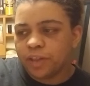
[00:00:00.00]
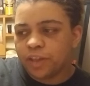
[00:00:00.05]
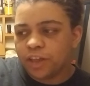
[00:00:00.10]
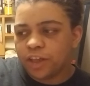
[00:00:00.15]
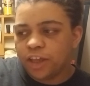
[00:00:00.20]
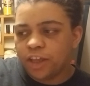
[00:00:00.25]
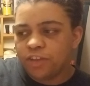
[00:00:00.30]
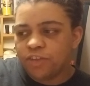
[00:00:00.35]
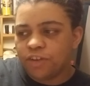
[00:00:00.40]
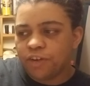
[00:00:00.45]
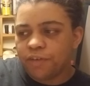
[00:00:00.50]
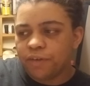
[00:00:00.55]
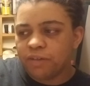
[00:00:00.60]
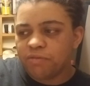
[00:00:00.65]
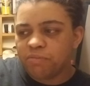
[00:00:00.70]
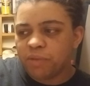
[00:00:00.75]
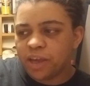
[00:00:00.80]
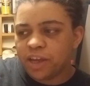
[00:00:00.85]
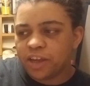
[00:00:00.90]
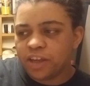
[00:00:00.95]
Like it's
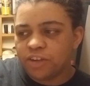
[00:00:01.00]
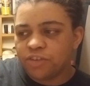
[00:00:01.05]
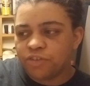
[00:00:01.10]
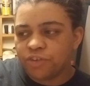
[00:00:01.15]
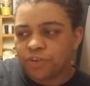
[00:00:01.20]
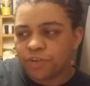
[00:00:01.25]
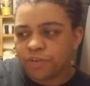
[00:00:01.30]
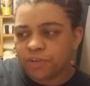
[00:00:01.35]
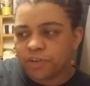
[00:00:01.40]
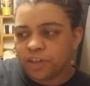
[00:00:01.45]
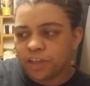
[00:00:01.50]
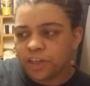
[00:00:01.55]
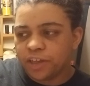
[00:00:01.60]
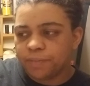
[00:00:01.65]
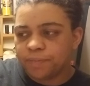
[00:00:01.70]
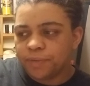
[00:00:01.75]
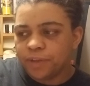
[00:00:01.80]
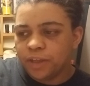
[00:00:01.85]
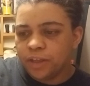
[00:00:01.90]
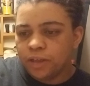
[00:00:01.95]
going back internally,
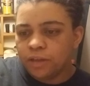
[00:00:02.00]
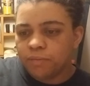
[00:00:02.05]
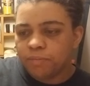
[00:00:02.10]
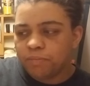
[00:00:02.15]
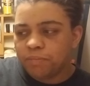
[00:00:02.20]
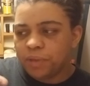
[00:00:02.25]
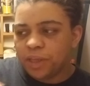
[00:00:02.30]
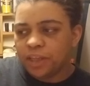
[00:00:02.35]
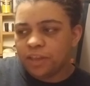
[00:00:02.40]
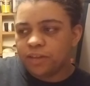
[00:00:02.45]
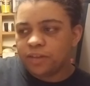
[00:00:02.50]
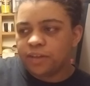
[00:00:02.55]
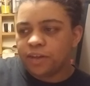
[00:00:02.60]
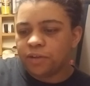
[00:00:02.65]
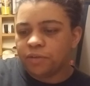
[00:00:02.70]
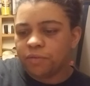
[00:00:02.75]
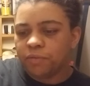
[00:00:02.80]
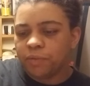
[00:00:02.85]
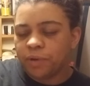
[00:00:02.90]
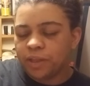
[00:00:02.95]
being
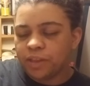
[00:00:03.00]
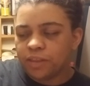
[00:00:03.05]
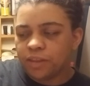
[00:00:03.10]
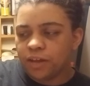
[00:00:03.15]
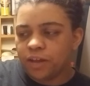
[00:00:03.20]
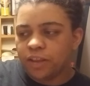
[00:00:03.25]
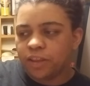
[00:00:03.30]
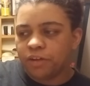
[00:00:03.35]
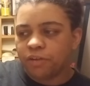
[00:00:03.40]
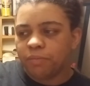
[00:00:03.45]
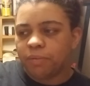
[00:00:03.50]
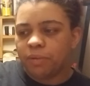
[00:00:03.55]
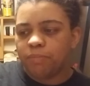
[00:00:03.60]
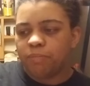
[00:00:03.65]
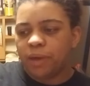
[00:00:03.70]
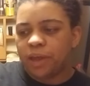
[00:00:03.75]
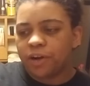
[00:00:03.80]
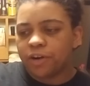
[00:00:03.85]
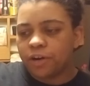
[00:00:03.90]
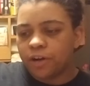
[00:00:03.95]
dealt with a little bit
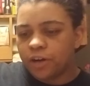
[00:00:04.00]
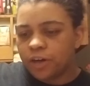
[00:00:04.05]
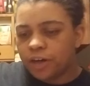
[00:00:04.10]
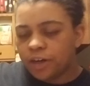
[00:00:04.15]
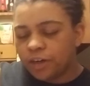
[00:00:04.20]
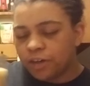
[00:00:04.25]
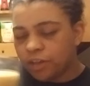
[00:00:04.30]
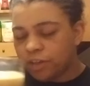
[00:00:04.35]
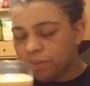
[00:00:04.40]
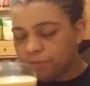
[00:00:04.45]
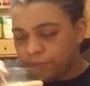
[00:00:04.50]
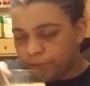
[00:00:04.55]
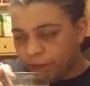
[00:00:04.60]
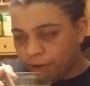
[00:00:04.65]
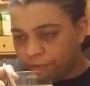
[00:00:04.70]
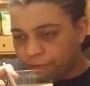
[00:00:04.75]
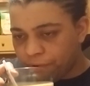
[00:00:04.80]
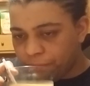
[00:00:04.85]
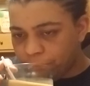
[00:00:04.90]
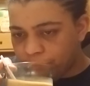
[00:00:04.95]
better.
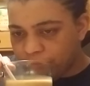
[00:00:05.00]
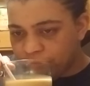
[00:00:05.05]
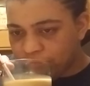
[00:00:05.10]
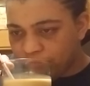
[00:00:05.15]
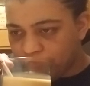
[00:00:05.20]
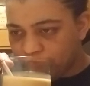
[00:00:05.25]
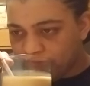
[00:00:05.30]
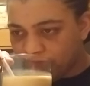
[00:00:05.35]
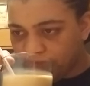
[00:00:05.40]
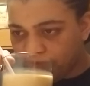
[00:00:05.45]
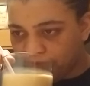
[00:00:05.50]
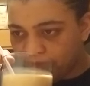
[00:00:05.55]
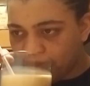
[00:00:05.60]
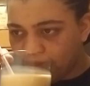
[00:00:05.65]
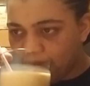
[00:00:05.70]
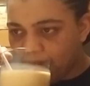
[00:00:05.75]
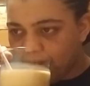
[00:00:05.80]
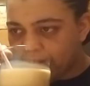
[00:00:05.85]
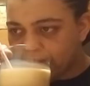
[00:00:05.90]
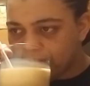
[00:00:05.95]
Whatever it was that was in your
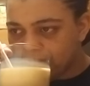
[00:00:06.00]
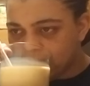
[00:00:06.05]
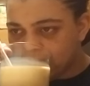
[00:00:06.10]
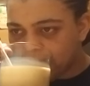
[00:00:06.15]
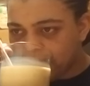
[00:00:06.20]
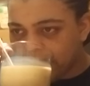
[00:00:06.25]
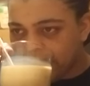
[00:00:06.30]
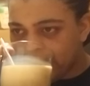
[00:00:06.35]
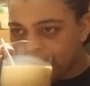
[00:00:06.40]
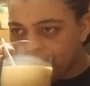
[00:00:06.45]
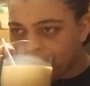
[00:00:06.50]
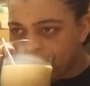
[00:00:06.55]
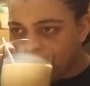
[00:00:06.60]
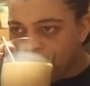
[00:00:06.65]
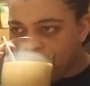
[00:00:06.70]
thoughts, right?